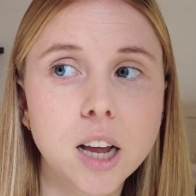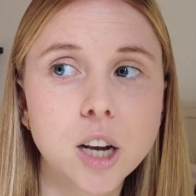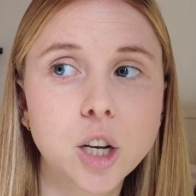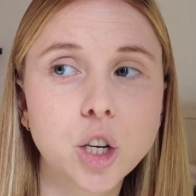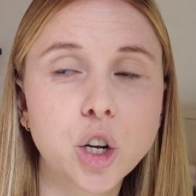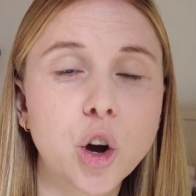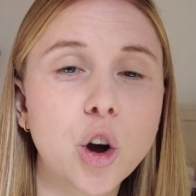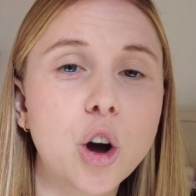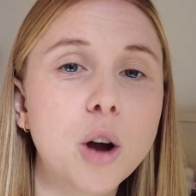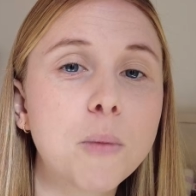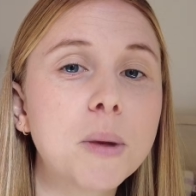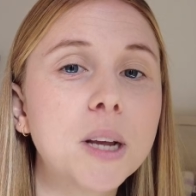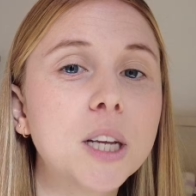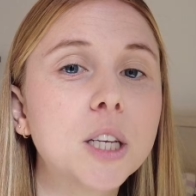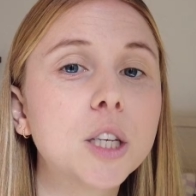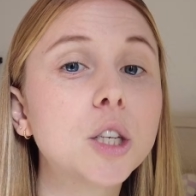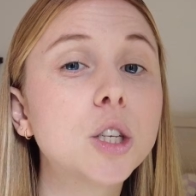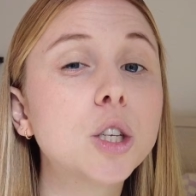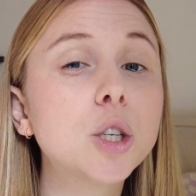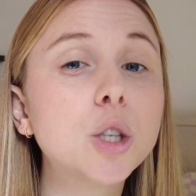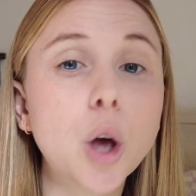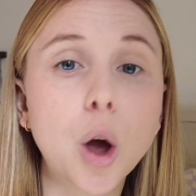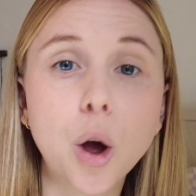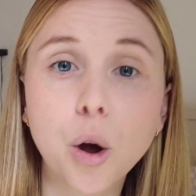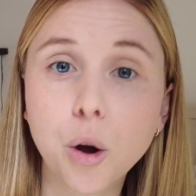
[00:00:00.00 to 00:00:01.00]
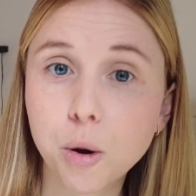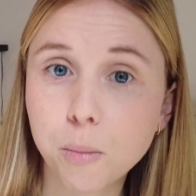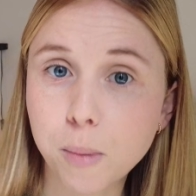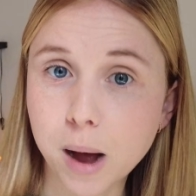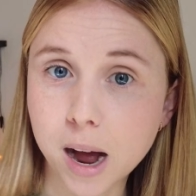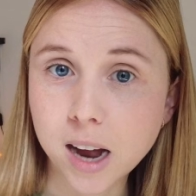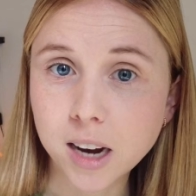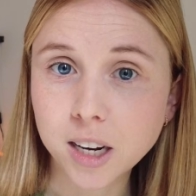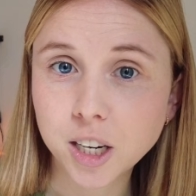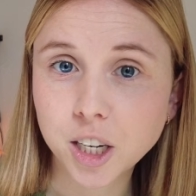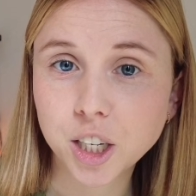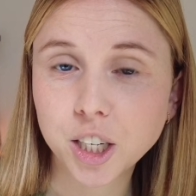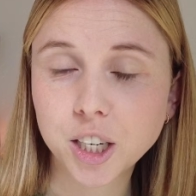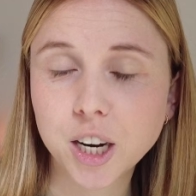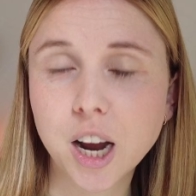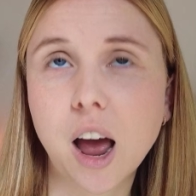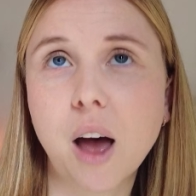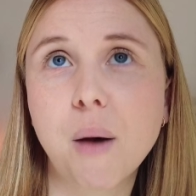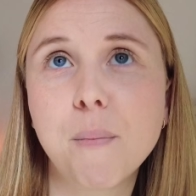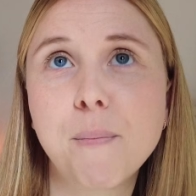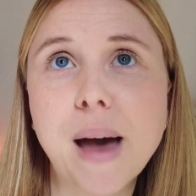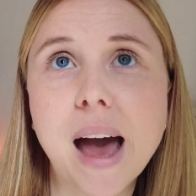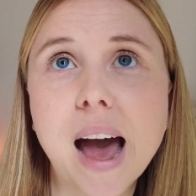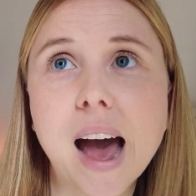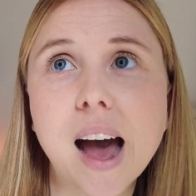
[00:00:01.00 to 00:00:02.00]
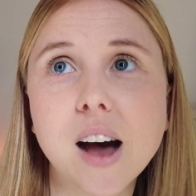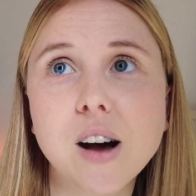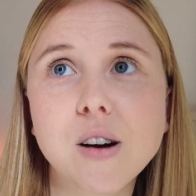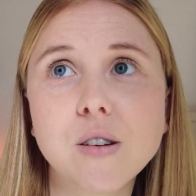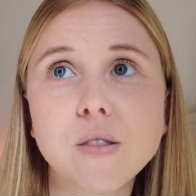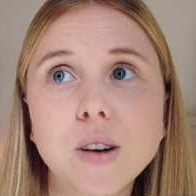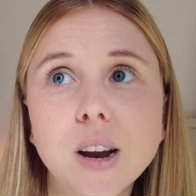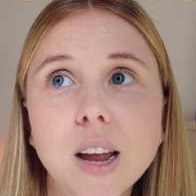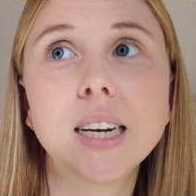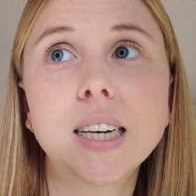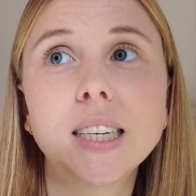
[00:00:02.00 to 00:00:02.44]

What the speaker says: taught me so much about